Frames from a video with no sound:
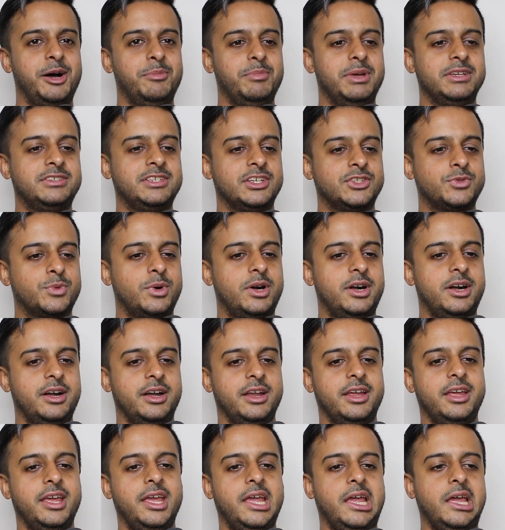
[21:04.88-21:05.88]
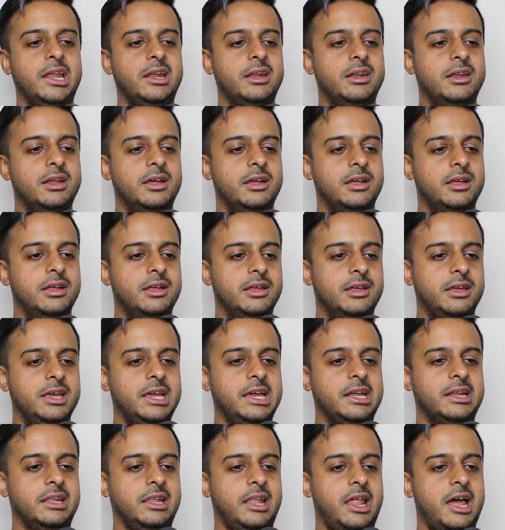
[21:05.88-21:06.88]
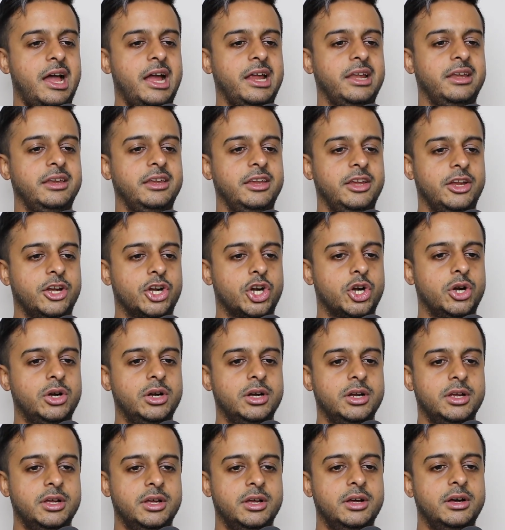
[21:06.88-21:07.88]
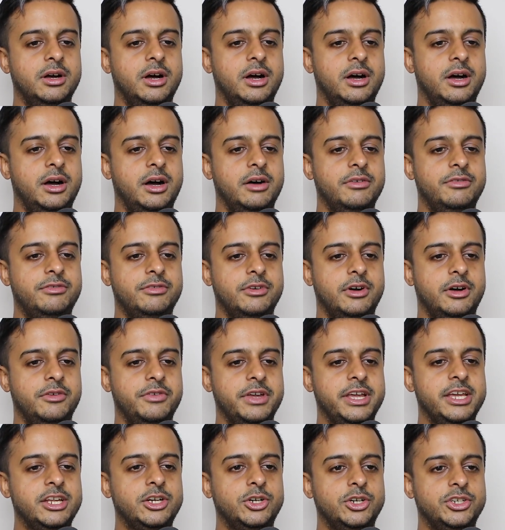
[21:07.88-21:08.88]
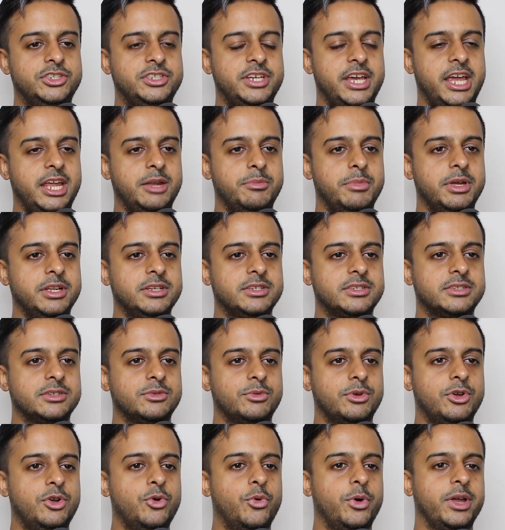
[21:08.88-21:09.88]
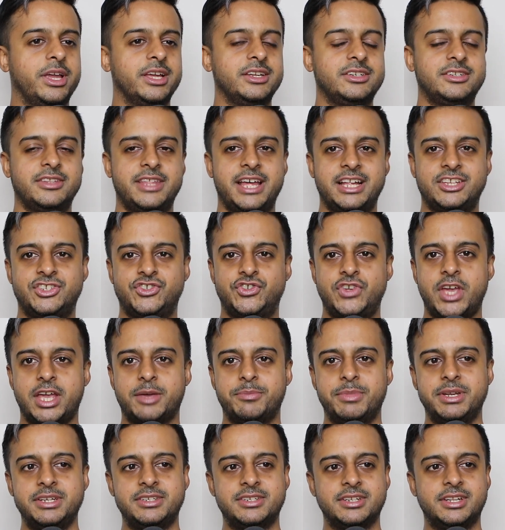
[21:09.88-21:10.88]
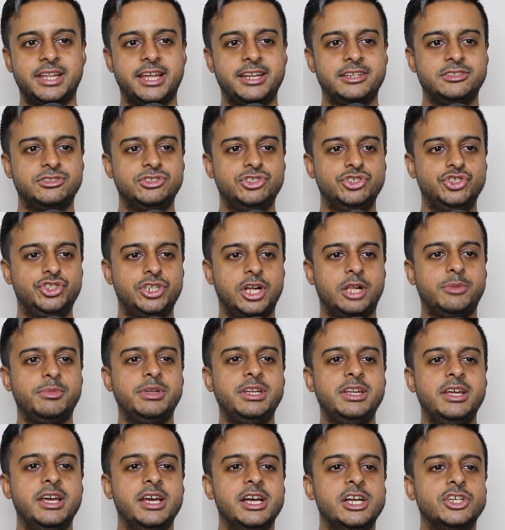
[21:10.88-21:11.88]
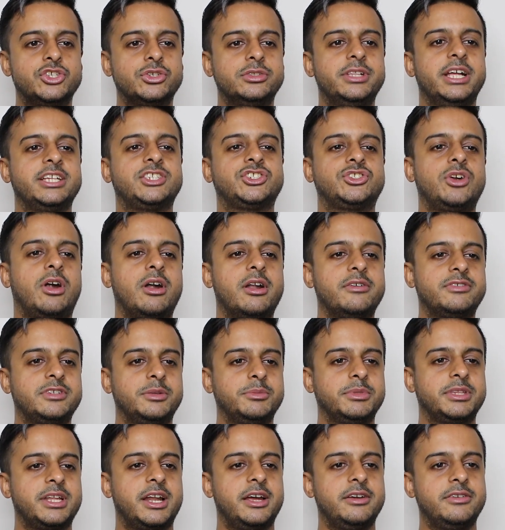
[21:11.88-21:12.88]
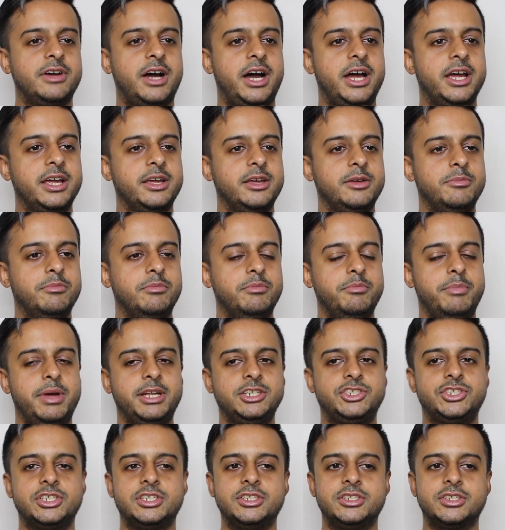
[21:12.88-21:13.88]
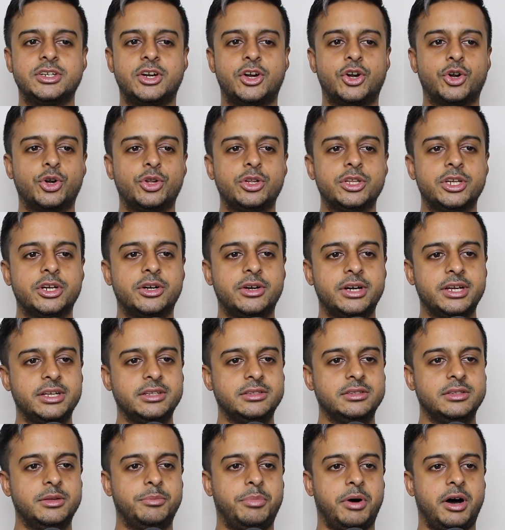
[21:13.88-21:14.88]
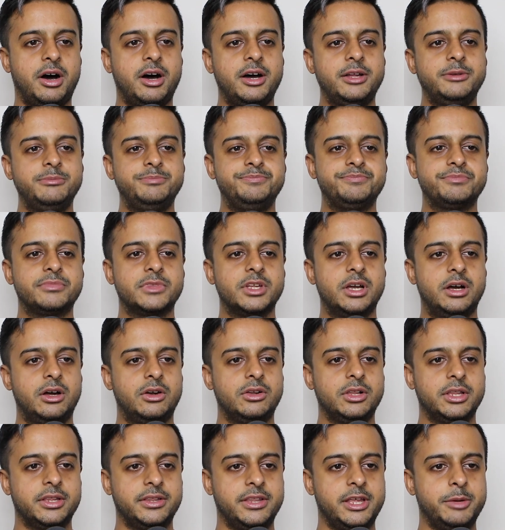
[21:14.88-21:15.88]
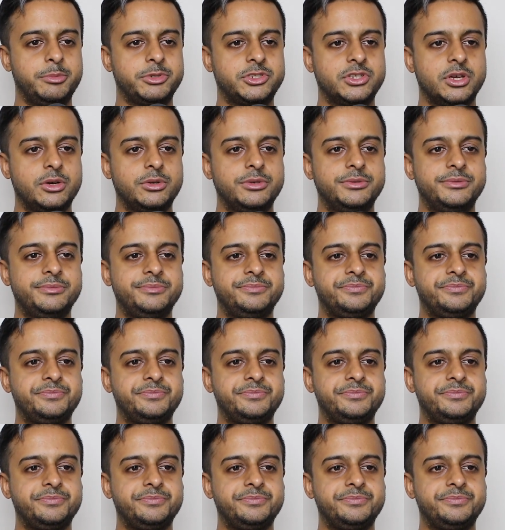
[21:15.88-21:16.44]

since we're in line here of entertainment, going into that segment, ladies and gentlemen. So let's start off something that I mentioned earlier in the pod, early in the episode.